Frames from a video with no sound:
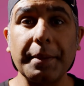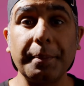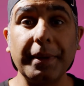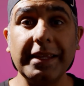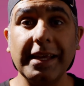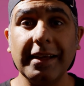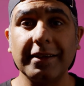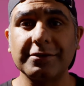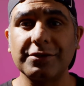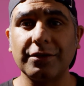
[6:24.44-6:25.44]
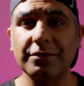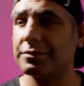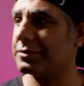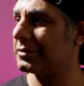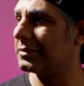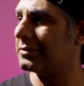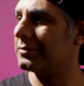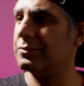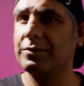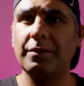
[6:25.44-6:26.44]
But yeah, so
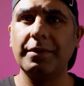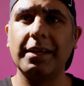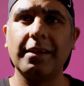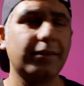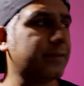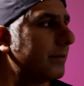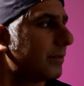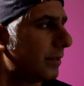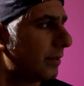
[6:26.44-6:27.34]
what we have,